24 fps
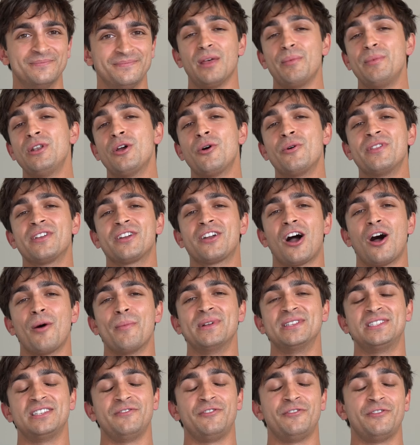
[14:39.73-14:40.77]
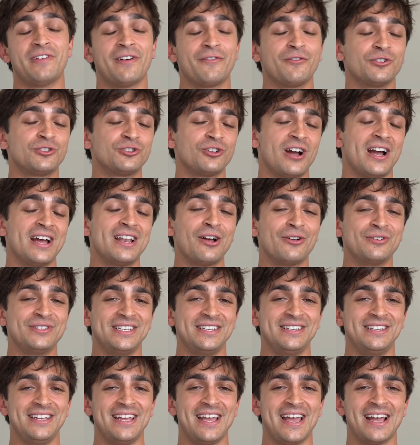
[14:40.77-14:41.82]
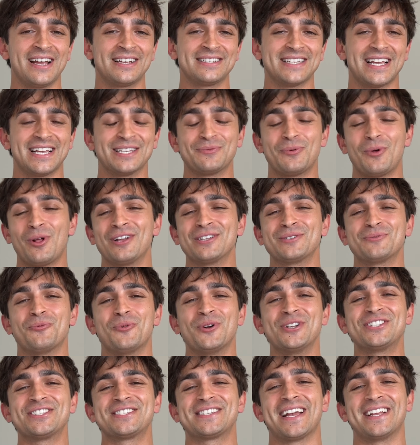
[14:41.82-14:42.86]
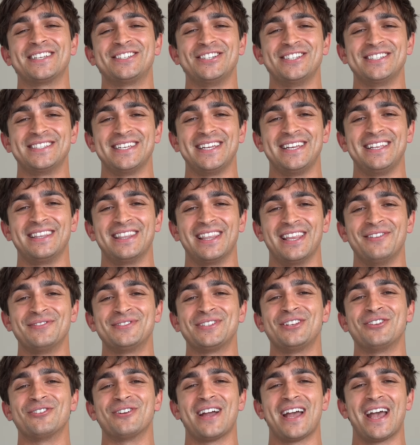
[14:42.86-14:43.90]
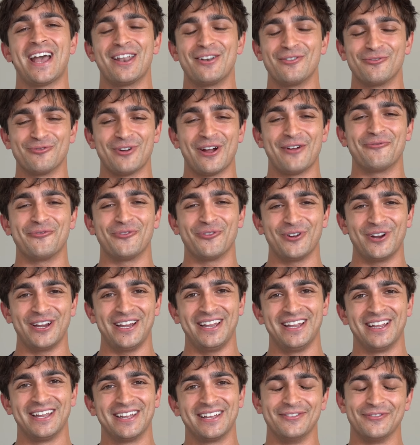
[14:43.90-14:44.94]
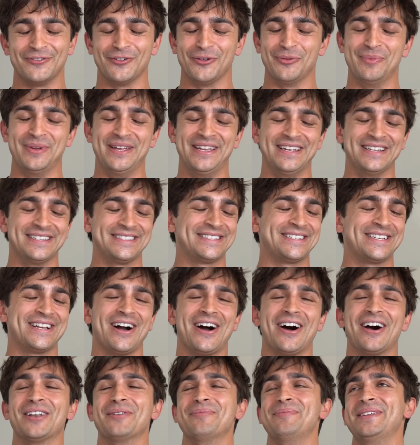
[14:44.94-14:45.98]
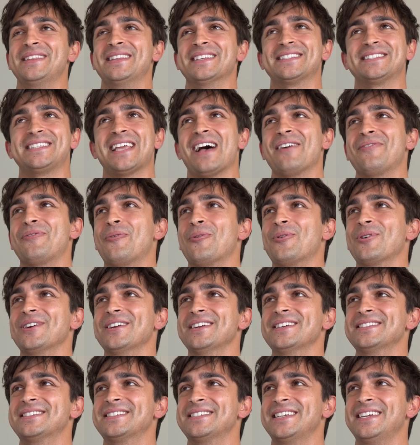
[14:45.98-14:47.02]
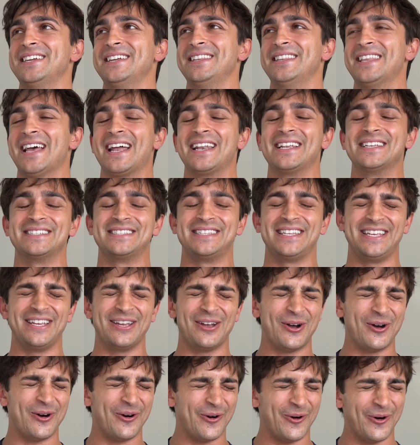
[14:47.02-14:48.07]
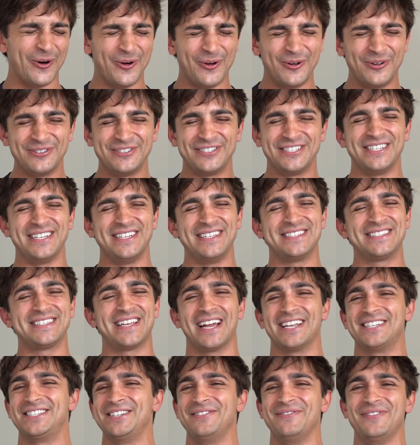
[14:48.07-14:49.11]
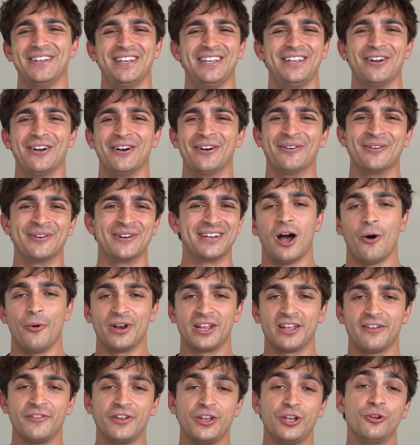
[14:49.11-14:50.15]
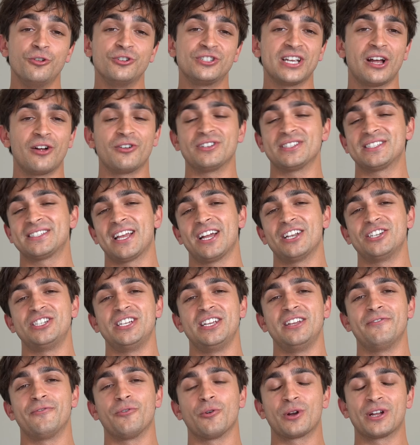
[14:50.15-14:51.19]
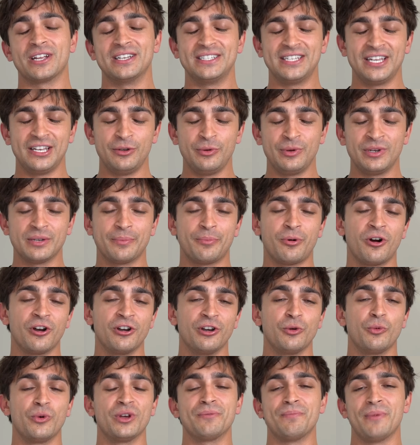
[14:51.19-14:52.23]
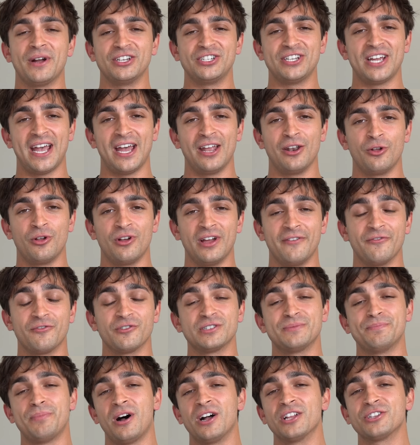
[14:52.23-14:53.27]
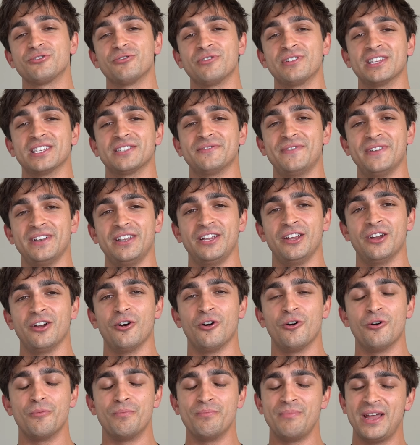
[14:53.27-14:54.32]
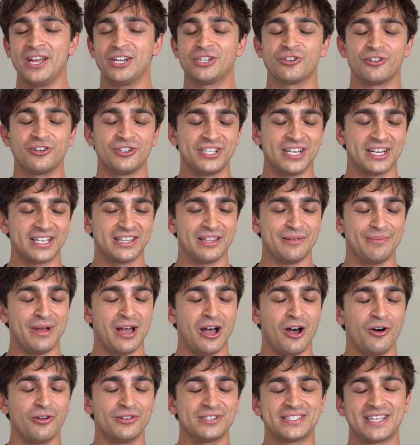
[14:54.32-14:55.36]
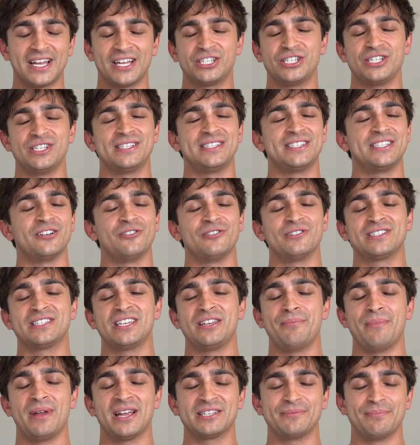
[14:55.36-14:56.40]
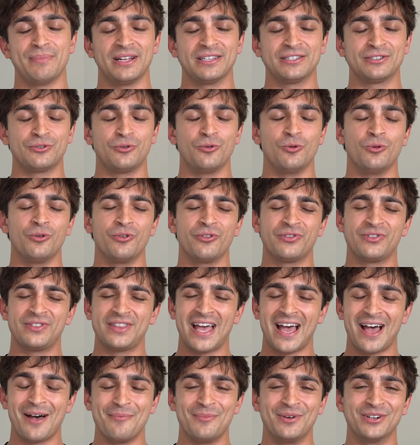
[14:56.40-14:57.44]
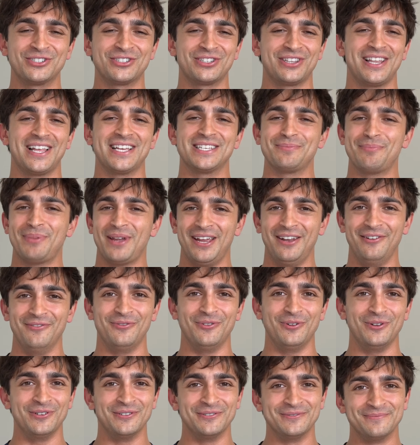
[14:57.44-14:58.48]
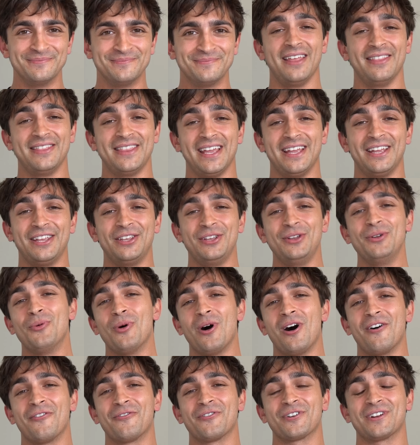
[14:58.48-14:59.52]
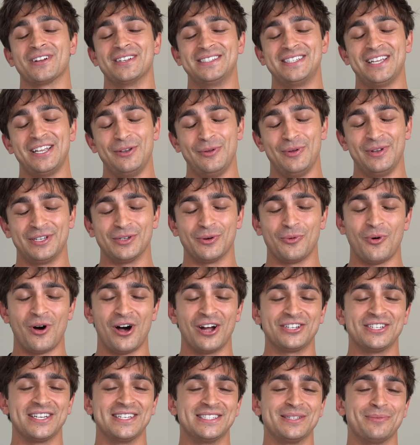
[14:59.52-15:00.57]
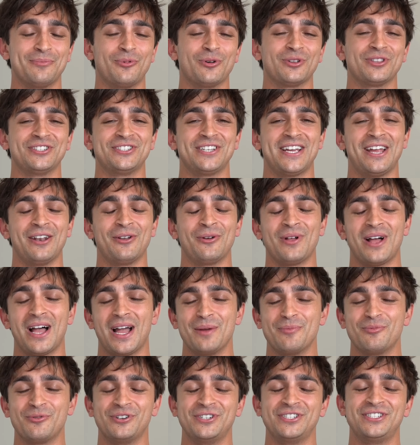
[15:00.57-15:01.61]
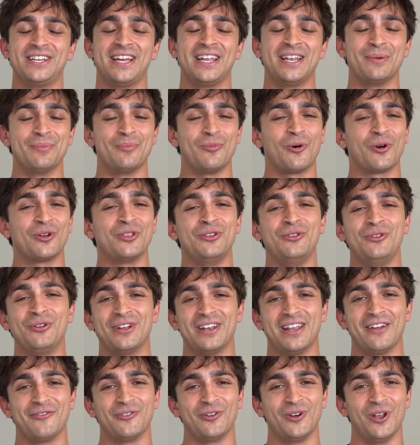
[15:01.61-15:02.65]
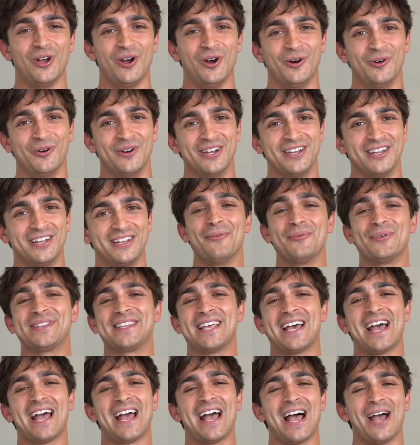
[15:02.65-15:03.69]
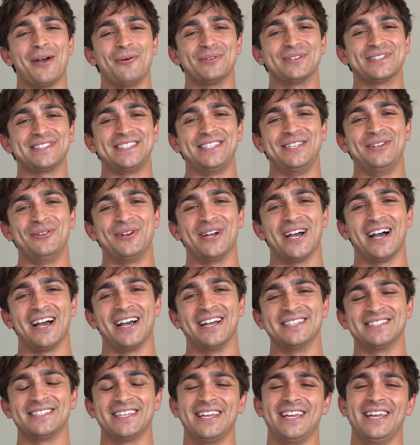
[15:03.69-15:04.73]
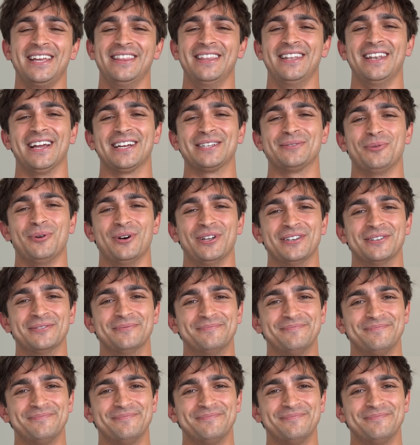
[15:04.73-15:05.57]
Let me know in the comments if you've ever tried out DDX, as well as which sketchy scene lives in your head rent-free. For me, it's gotta be the Staph aureus scene. That is the OG Sketchy video. I wanna give a huge shout out to Sketchy for continuing to partner with my channel and for sponsoring this video. Make sure to check them out. Sketchy seriously makes med school that much less painful. And thank you all for continuing to watch and support the channel. I appreciate it more than you can ever know. And with that, I will see you guys in the next one.